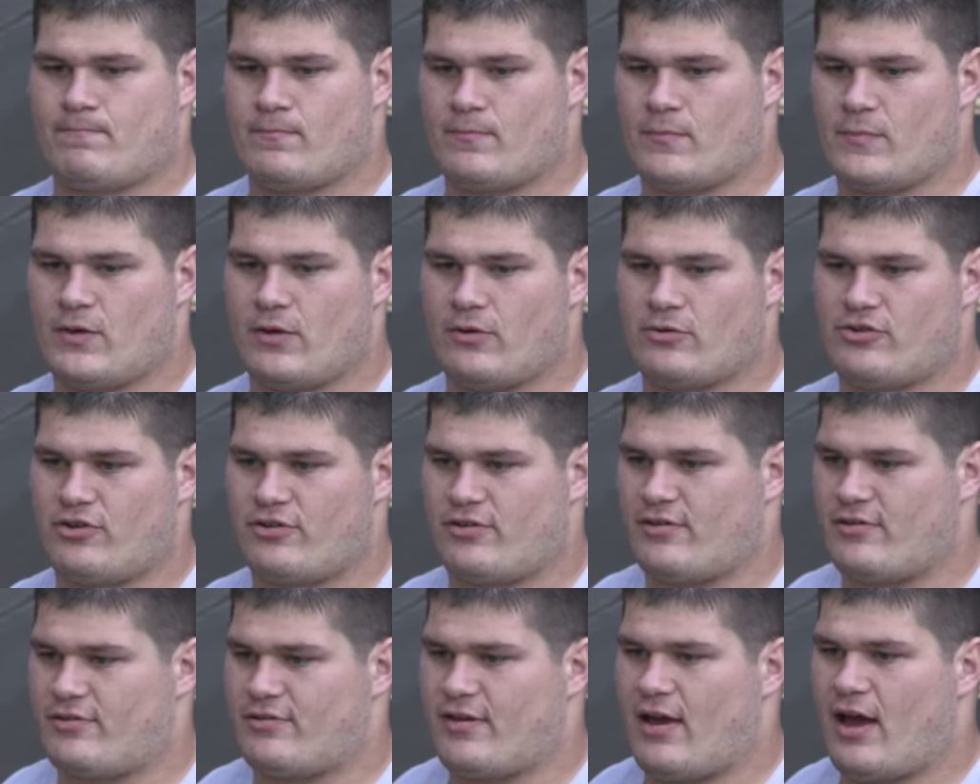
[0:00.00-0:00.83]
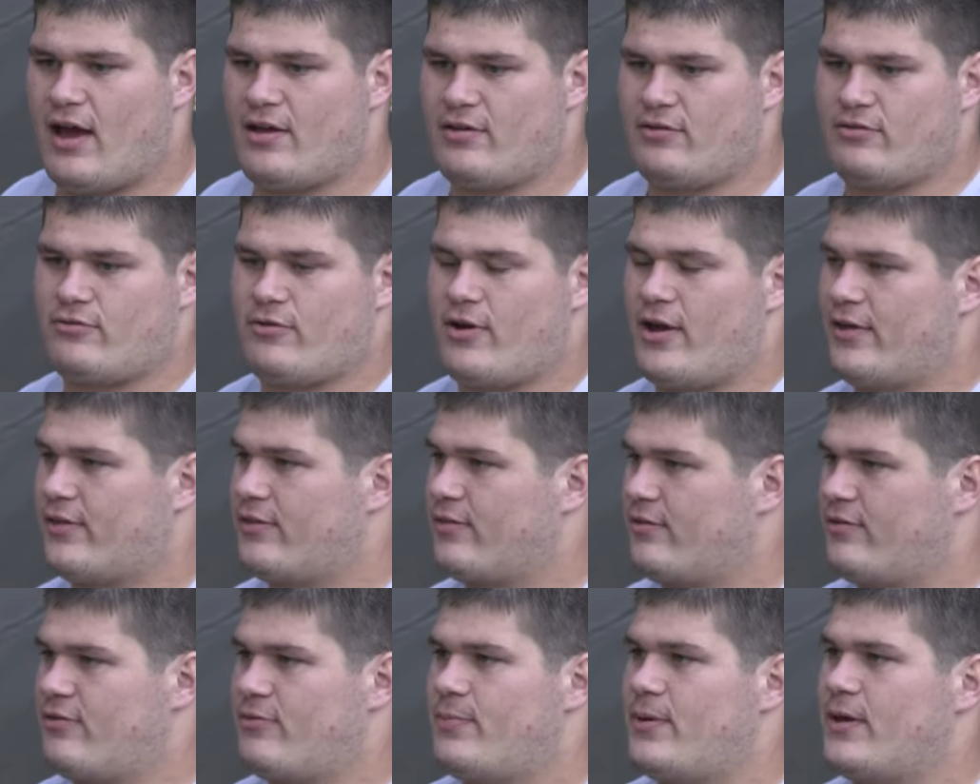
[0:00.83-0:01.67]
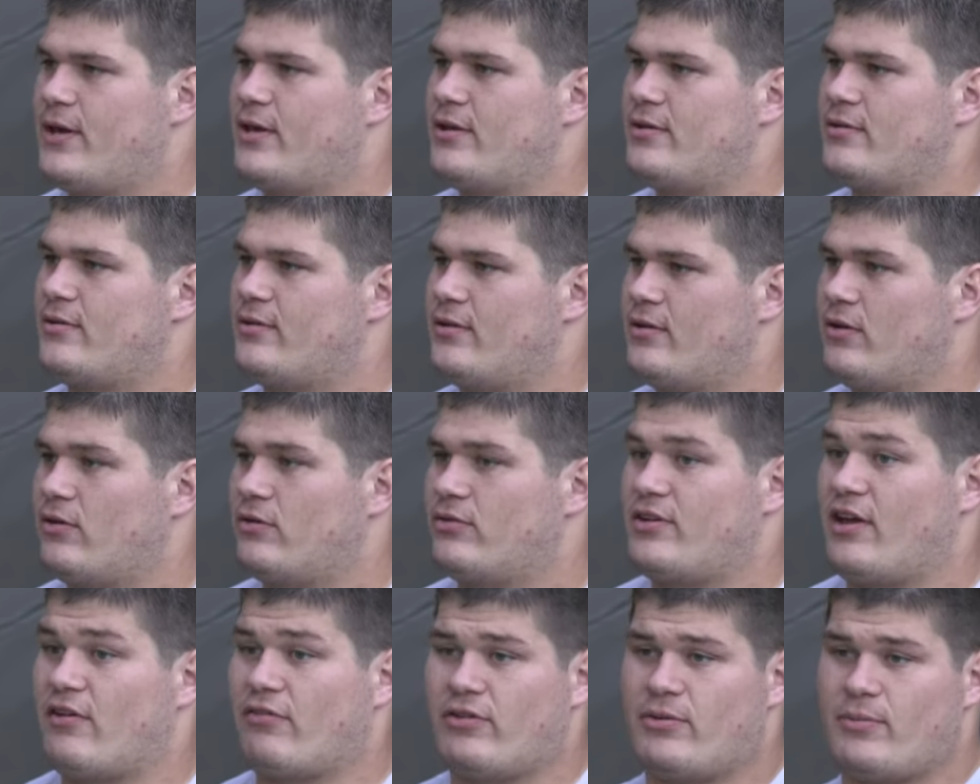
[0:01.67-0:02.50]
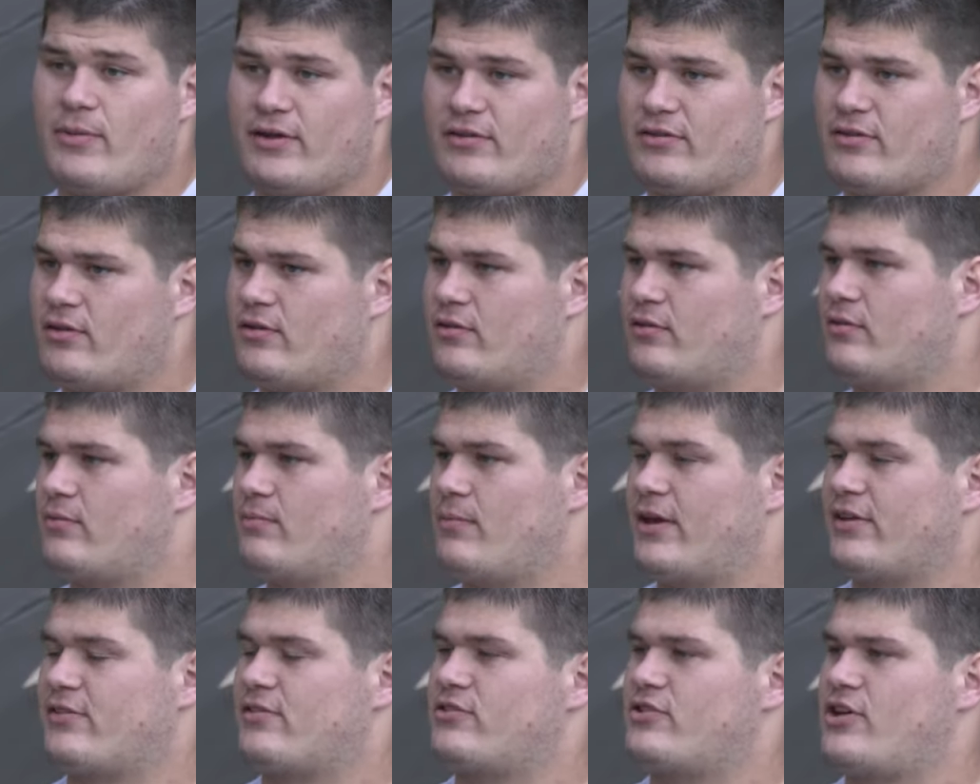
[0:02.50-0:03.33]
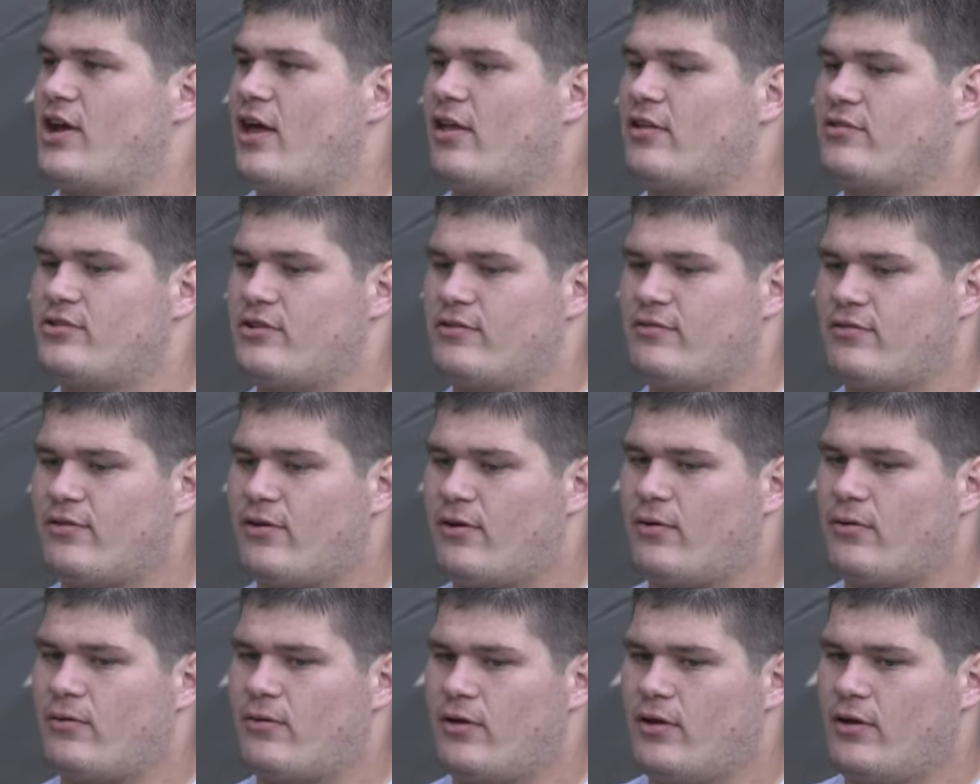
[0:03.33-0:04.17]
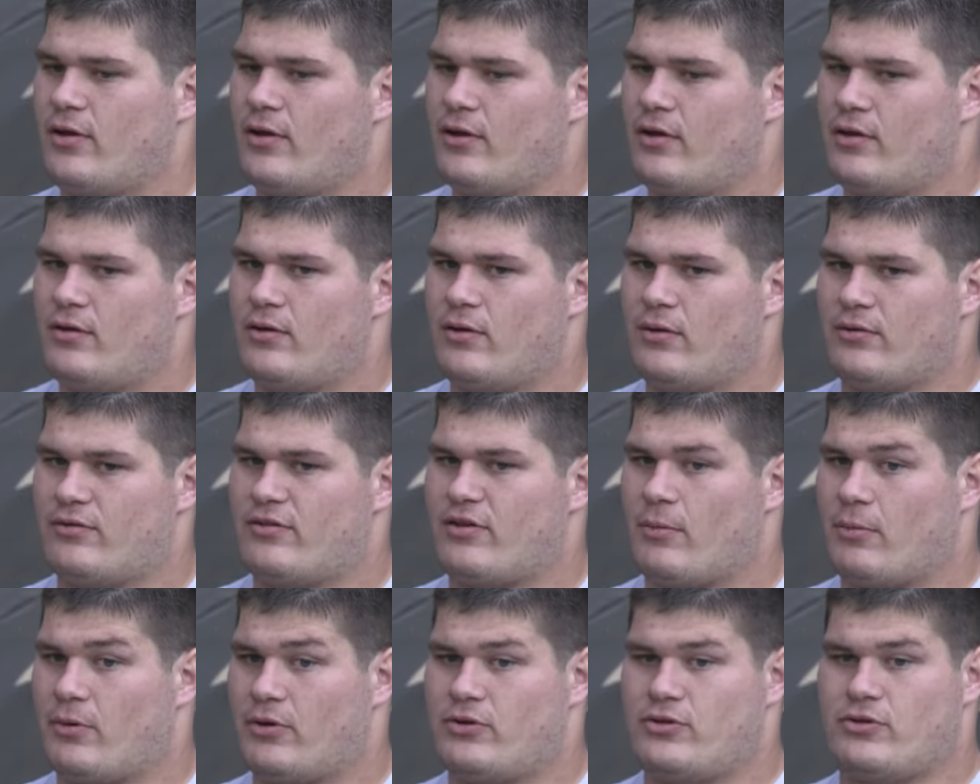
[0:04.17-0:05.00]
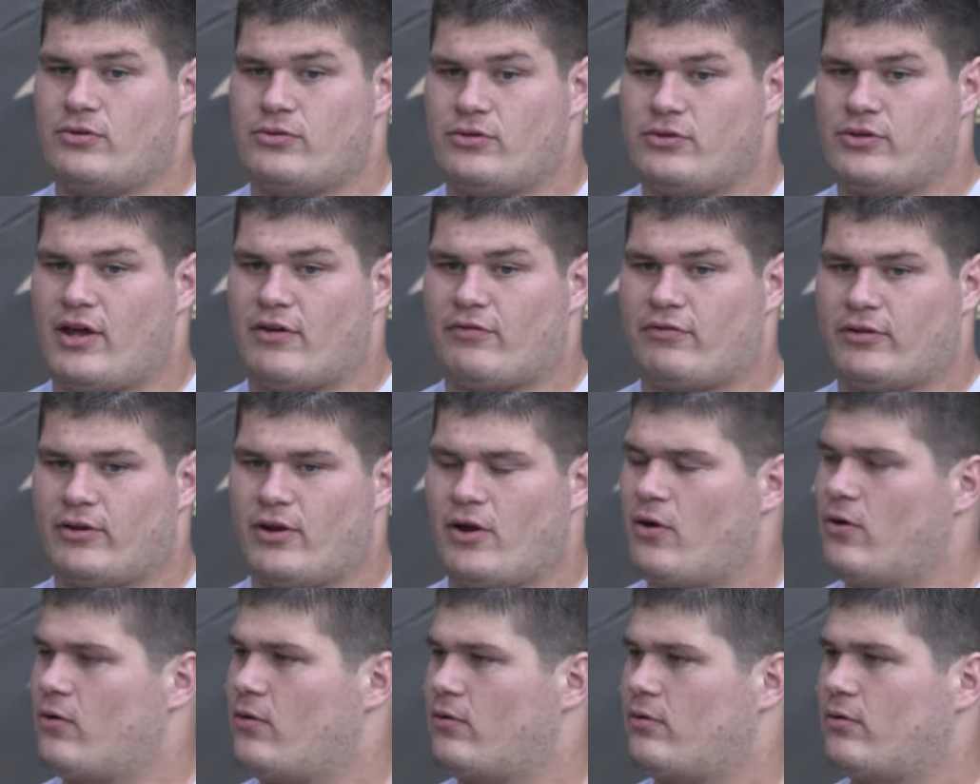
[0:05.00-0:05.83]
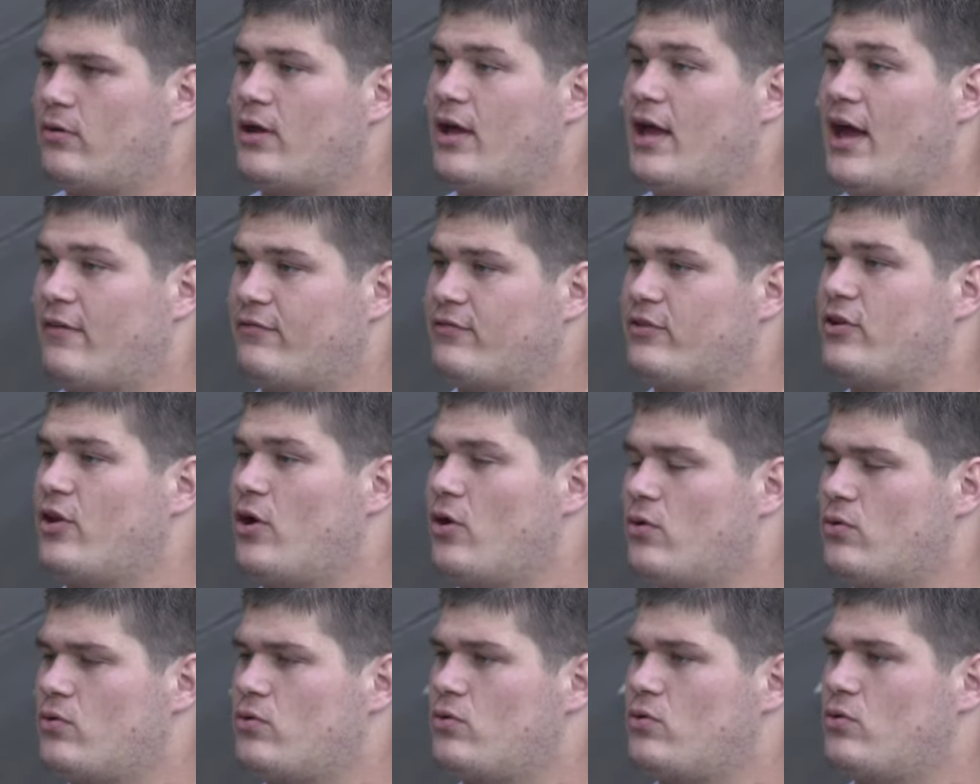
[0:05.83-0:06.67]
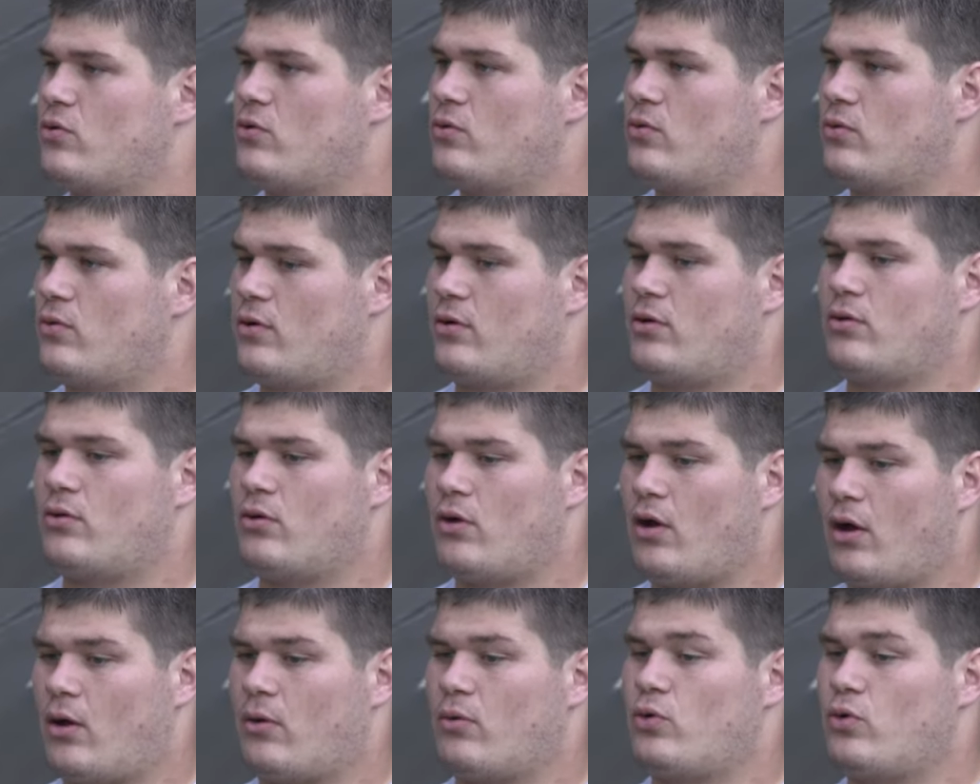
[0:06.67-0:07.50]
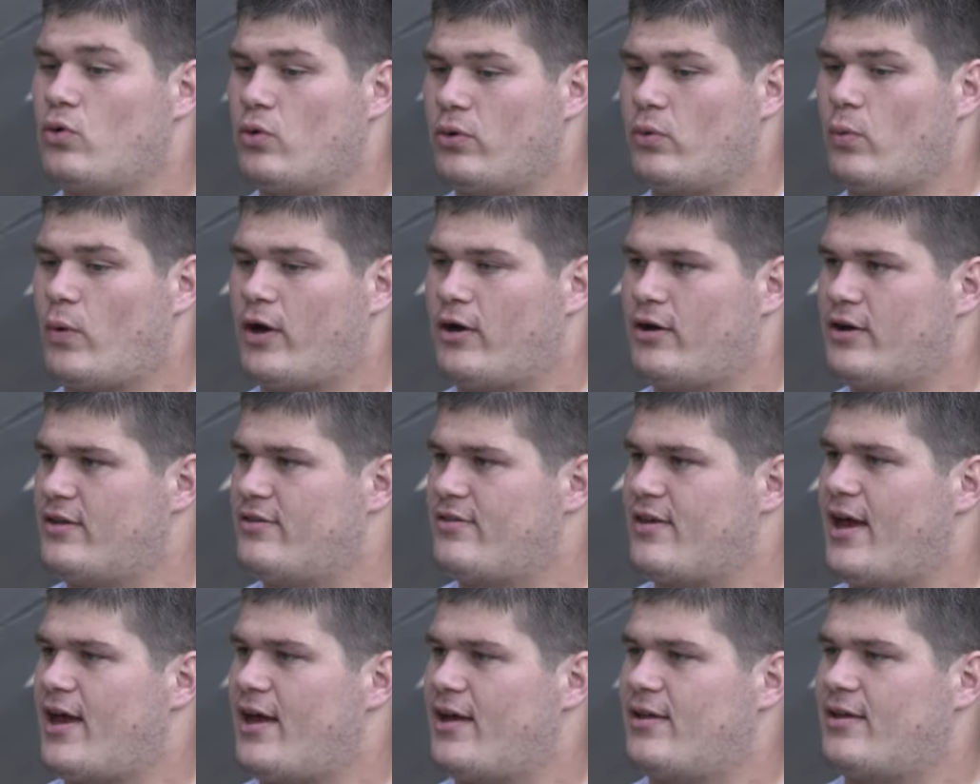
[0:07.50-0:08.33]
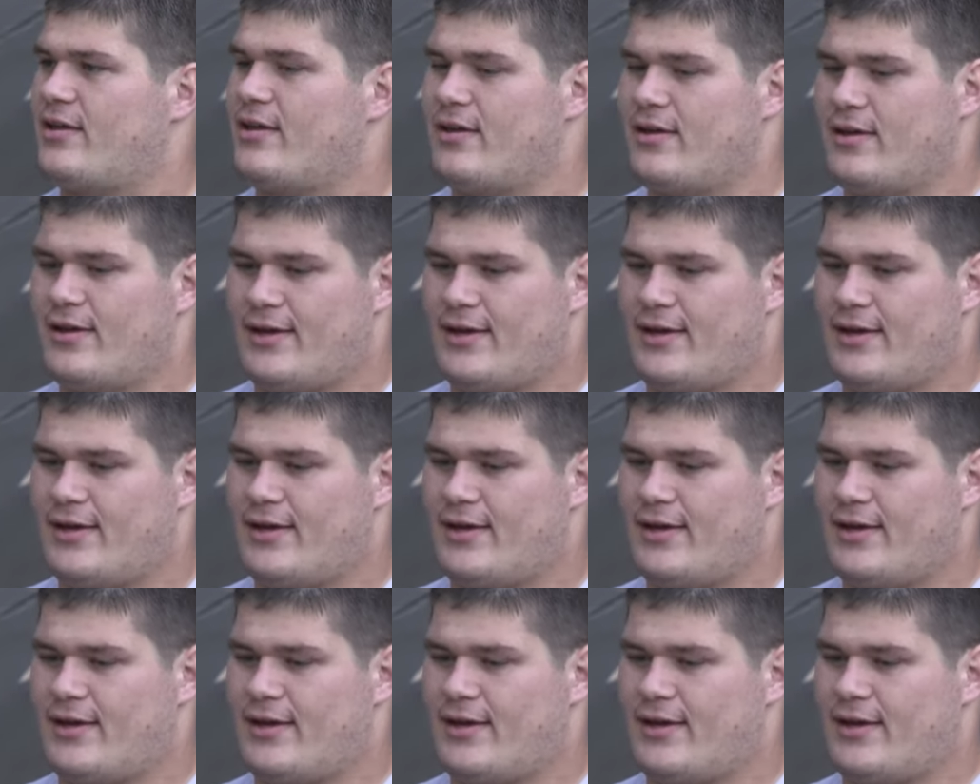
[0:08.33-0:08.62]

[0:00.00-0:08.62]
Just his size, strength, and speed, definitely makes it challenging. So, it's someone who you definitely have to know who and where he's at.